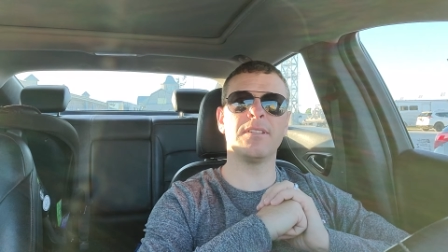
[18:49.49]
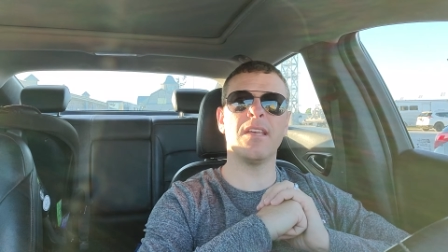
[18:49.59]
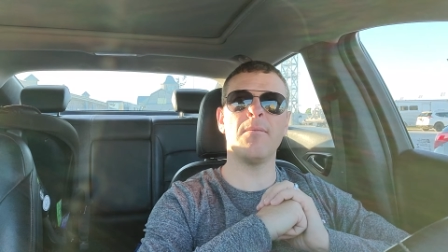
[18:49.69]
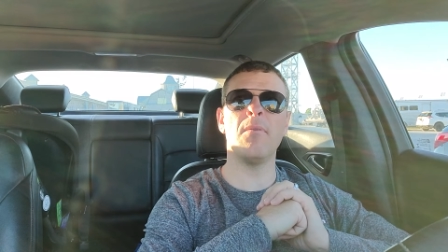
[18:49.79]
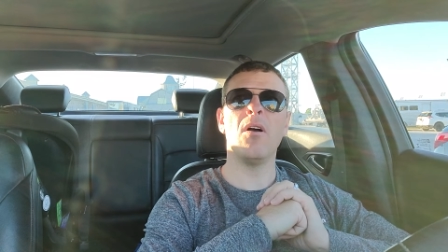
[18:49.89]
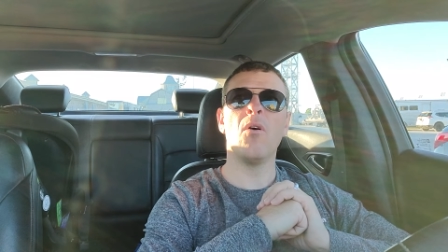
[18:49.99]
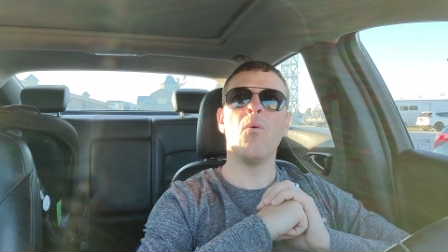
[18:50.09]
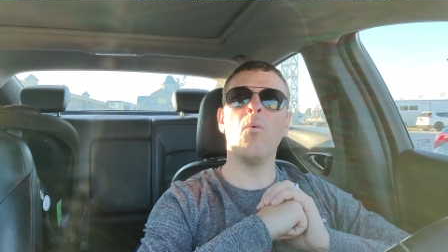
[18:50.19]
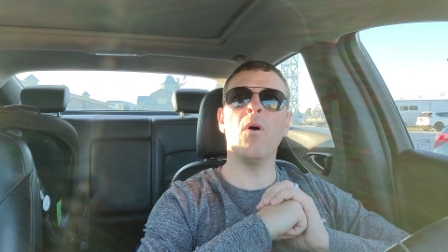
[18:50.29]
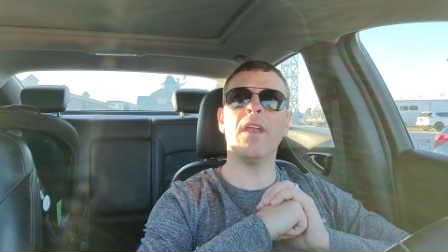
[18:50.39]
them,
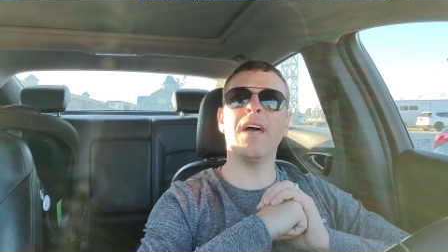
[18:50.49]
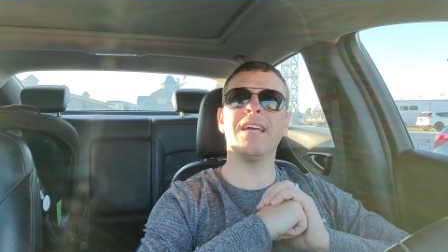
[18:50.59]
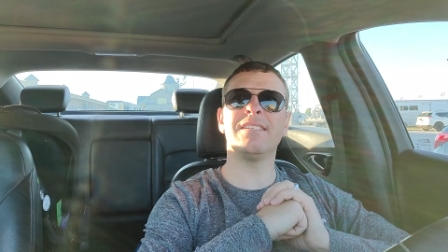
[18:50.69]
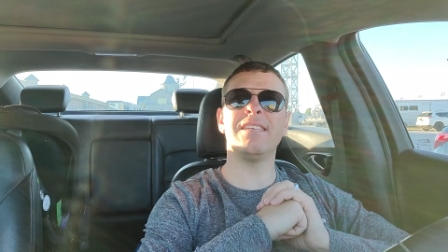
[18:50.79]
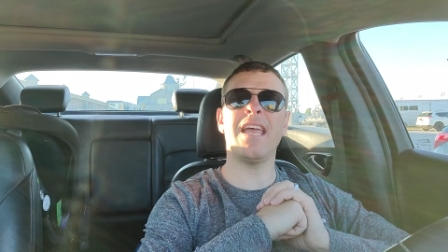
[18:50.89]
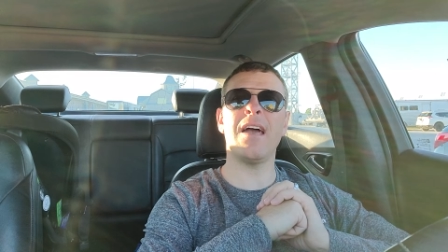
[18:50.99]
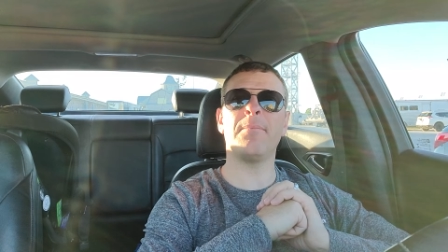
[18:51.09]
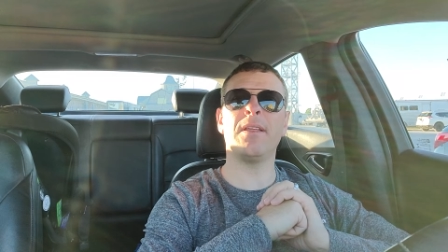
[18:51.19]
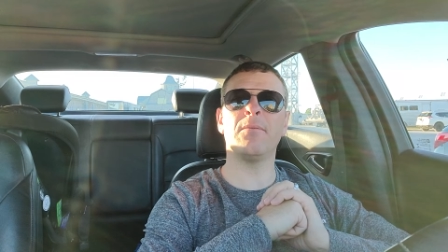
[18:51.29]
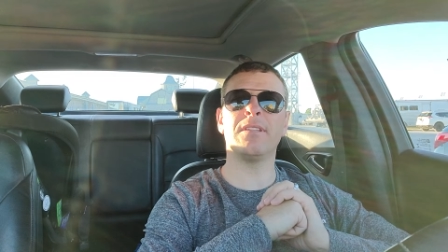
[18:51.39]
what I see
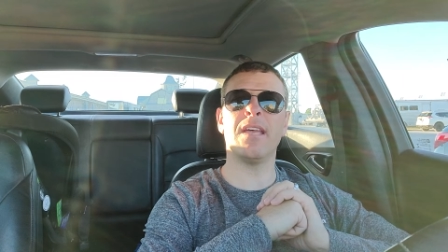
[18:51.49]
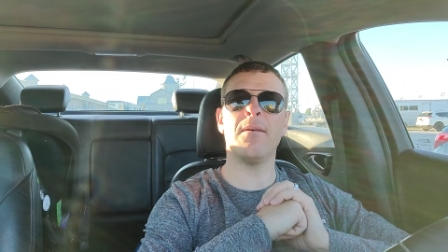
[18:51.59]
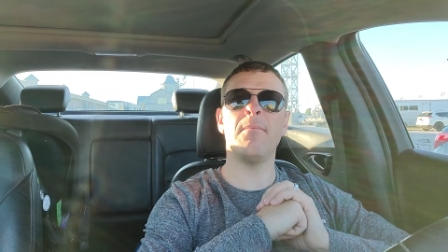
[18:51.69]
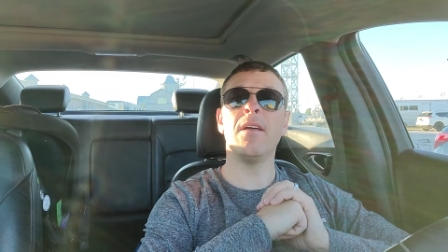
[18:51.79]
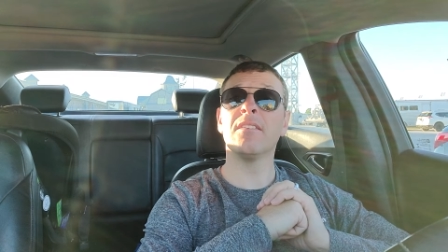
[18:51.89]
happening with them.